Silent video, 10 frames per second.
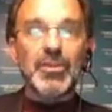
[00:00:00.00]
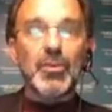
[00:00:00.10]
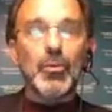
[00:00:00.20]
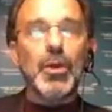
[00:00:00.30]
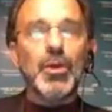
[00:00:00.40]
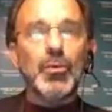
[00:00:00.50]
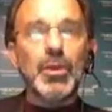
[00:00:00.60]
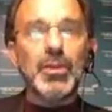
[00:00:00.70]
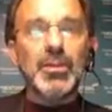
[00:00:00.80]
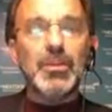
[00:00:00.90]
That what it
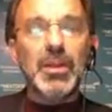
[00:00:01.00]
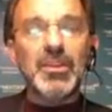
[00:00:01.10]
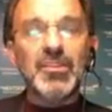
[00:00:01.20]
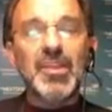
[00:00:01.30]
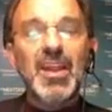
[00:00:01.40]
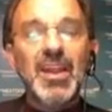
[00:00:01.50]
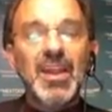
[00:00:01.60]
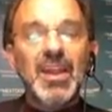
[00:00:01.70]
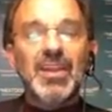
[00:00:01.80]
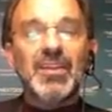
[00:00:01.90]
really means
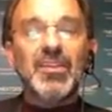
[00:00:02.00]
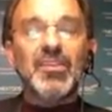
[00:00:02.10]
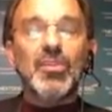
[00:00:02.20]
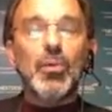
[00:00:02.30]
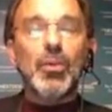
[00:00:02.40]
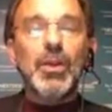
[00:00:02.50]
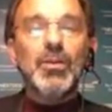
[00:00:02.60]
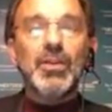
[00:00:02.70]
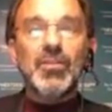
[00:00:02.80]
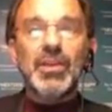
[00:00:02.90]
is that we are
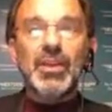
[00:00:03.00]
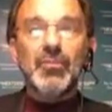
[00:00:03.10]
giving